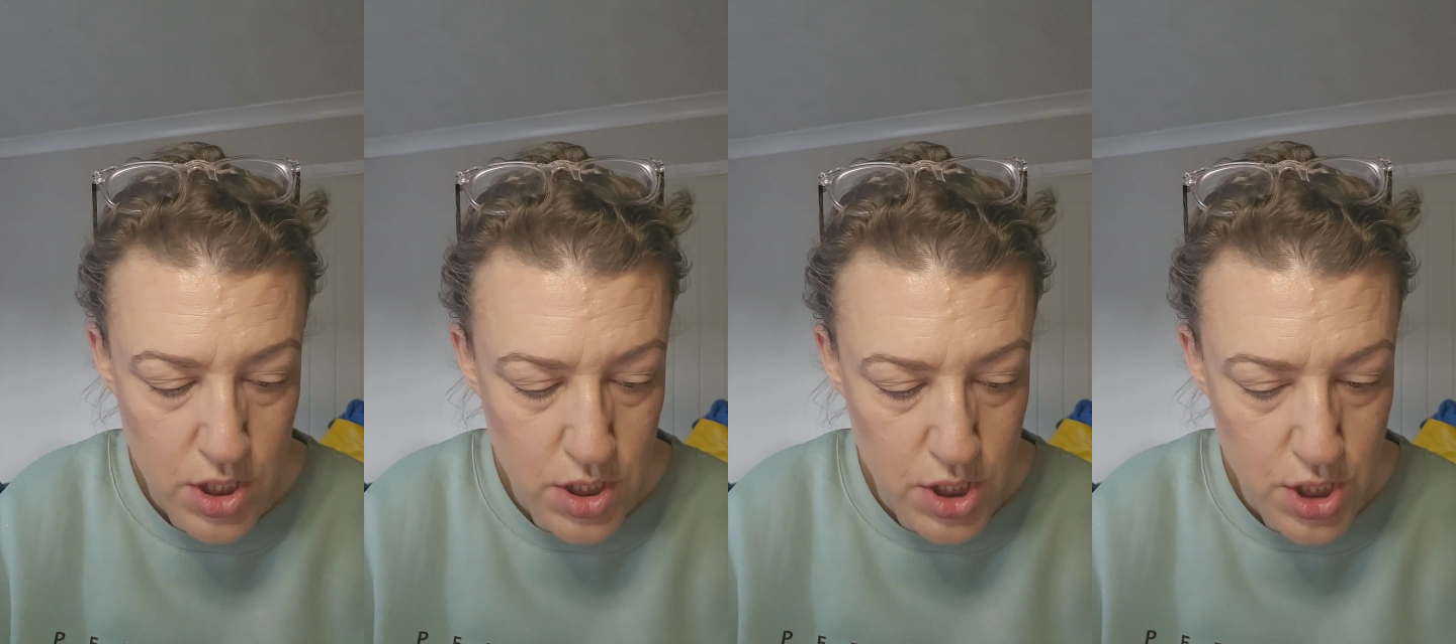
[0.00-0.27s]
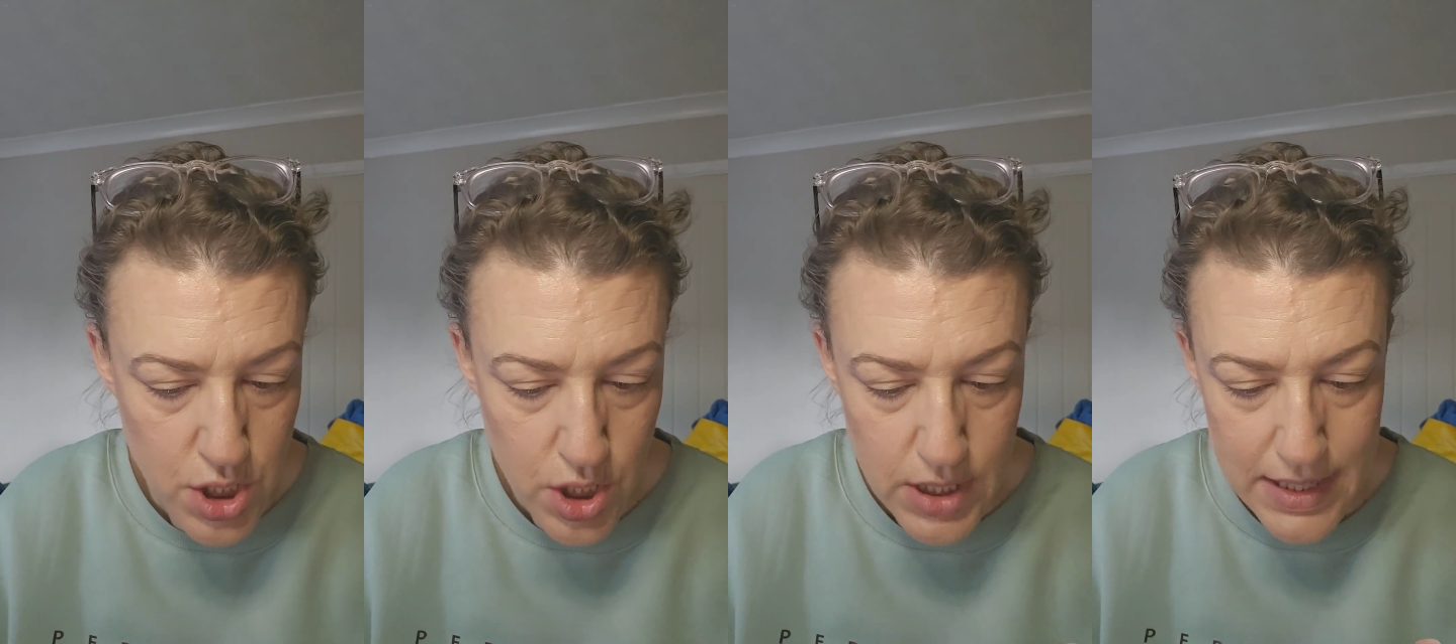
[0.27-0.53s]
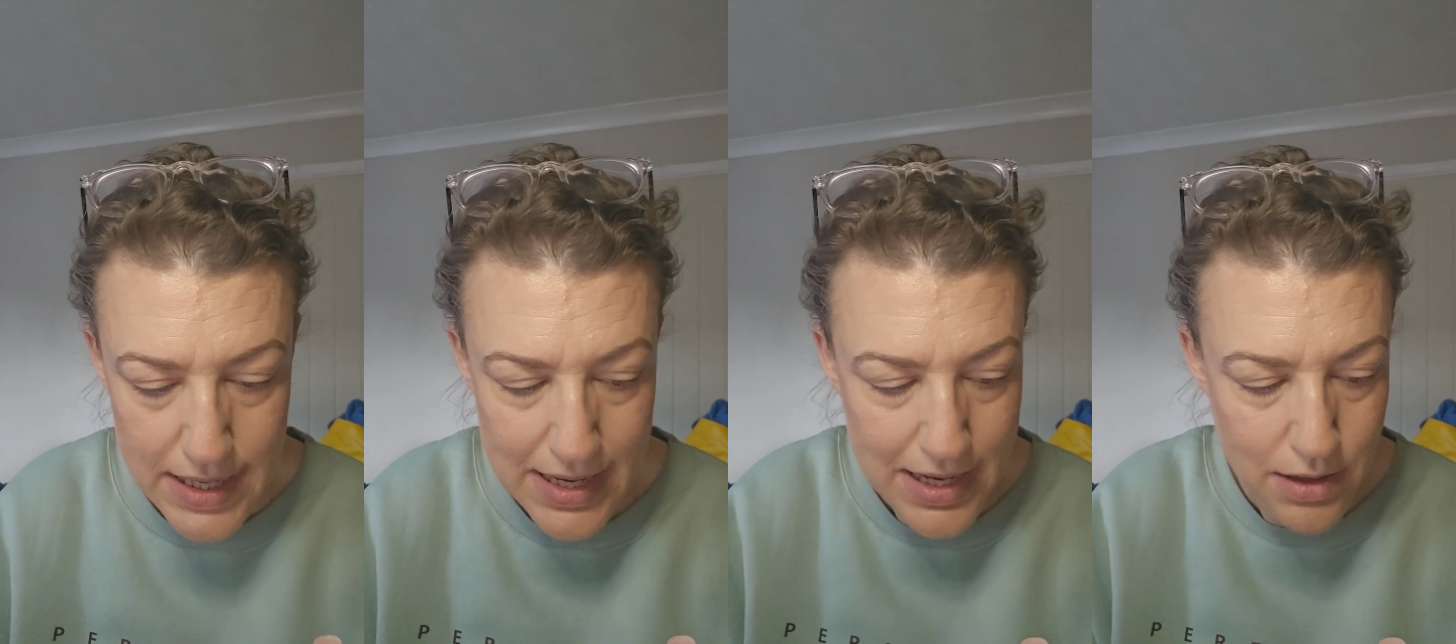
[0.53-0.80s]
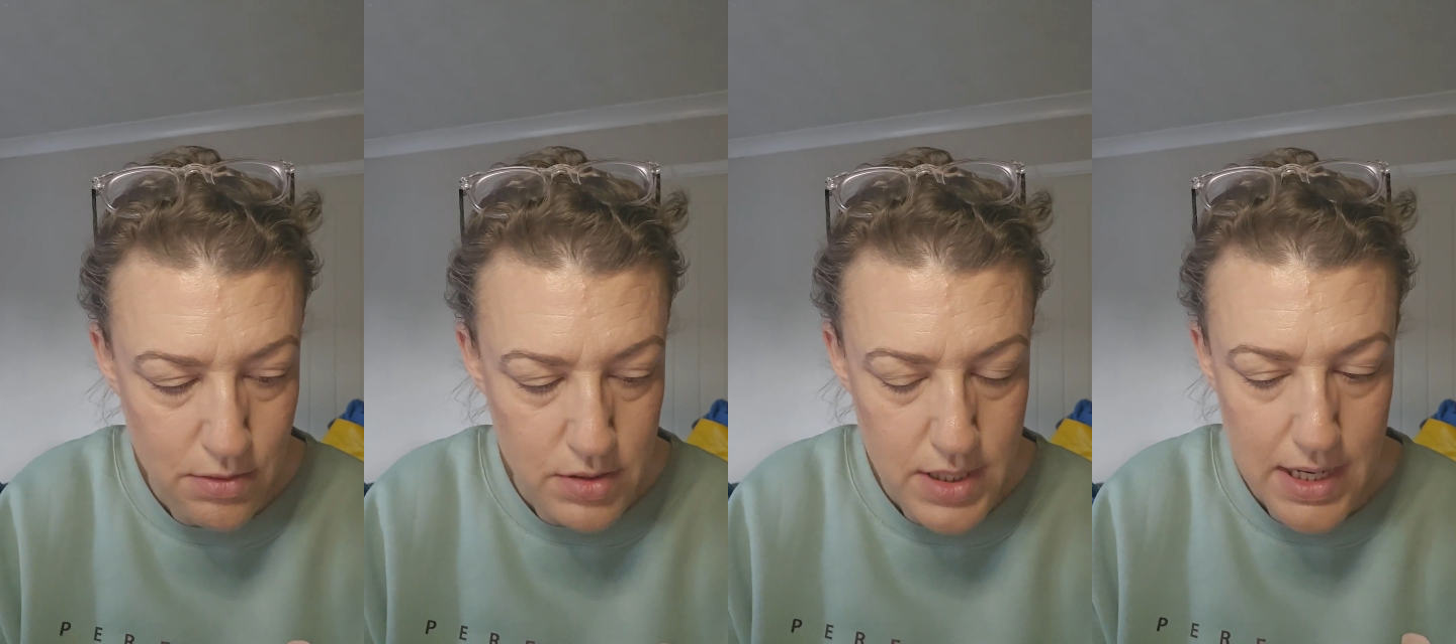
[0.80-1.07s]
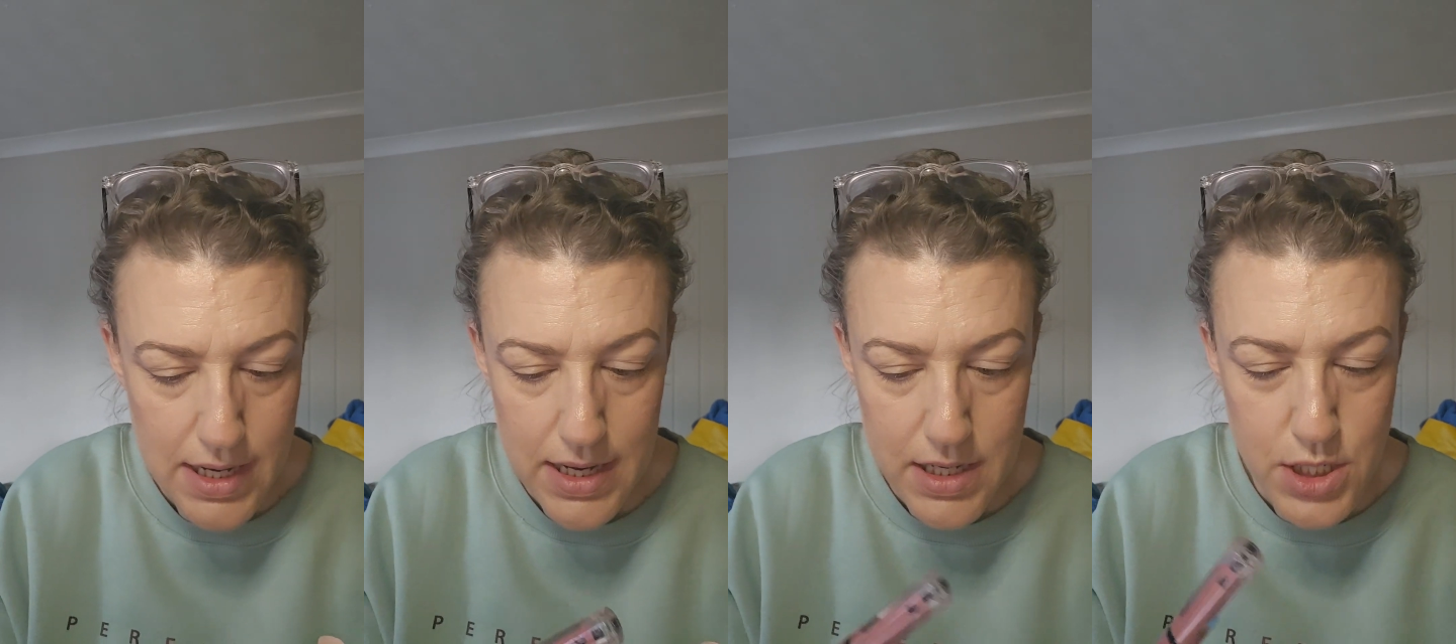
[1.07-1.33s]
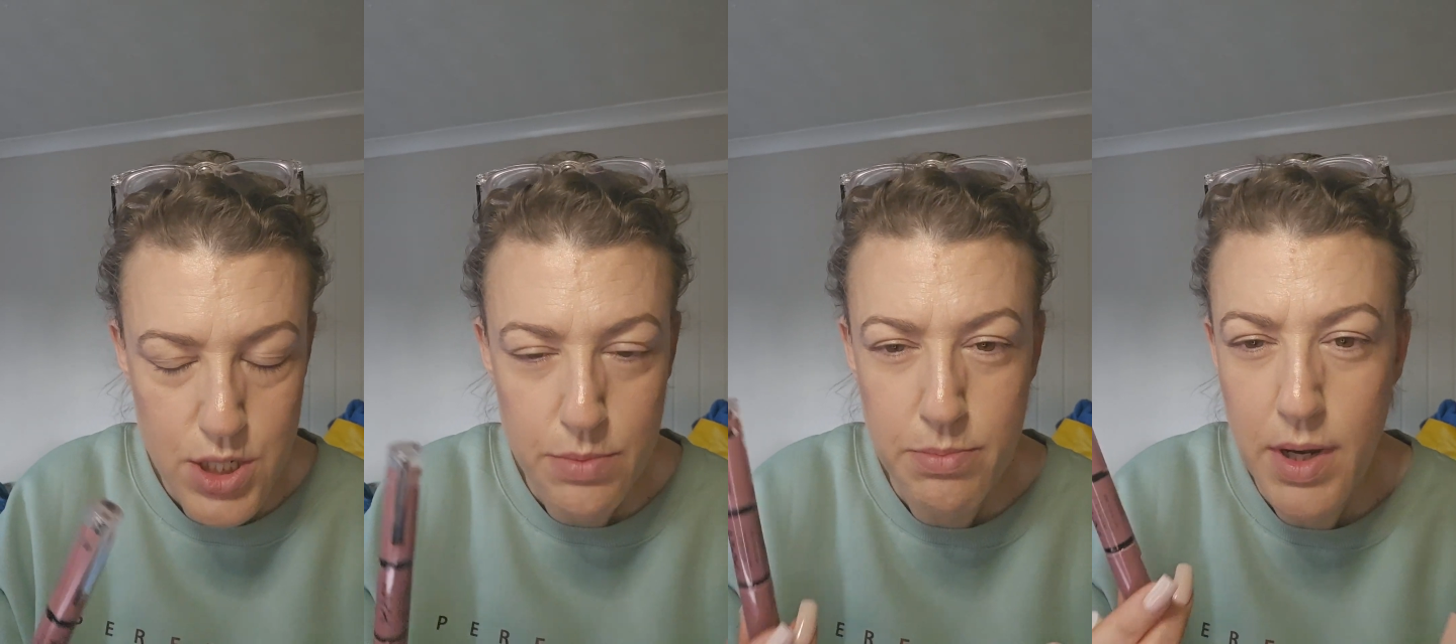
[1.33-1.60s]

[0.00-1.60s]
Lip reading: Shine Loud collection,